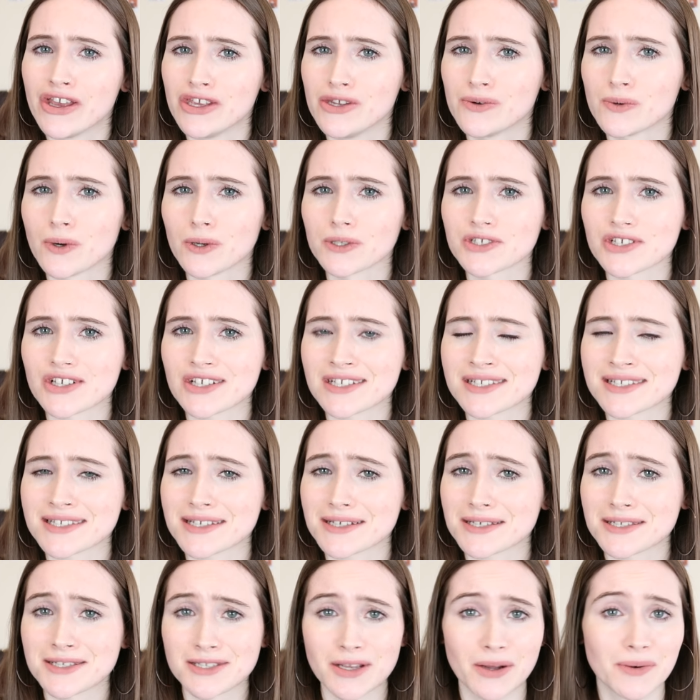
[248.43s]
You're all
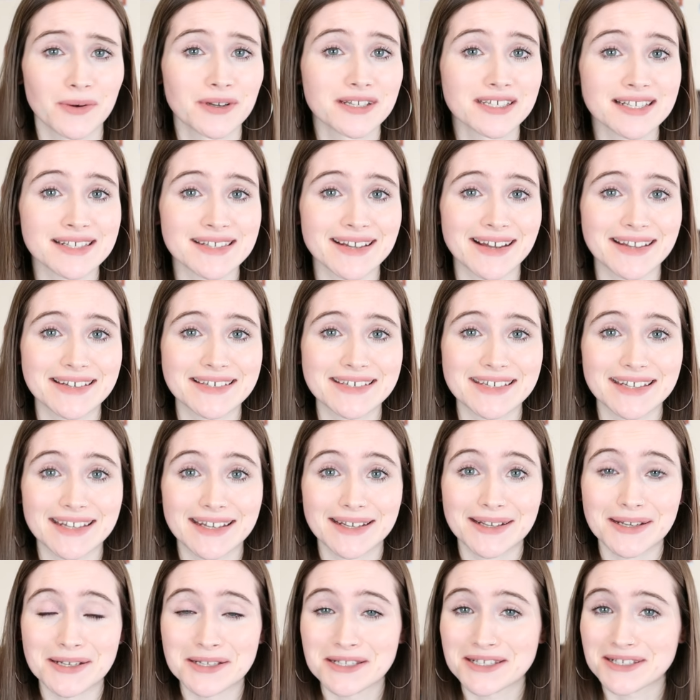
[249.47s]
just so
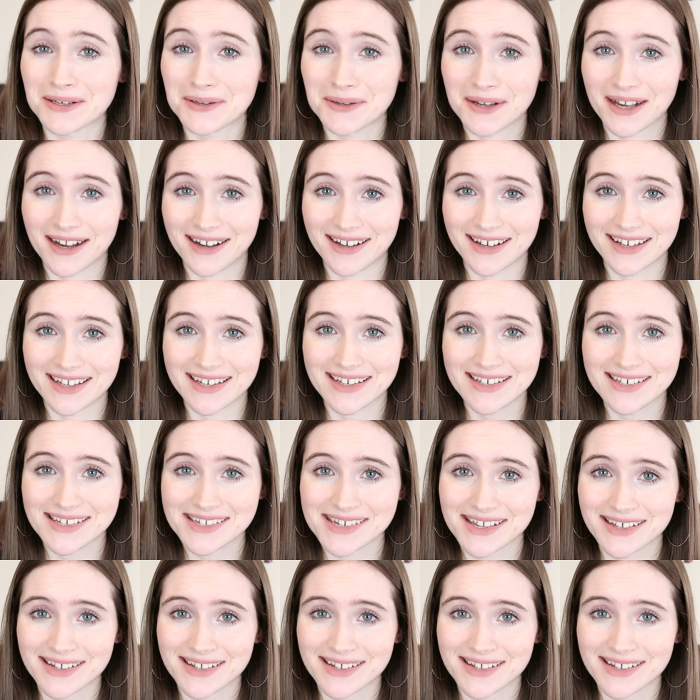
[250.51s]
understanding and so kind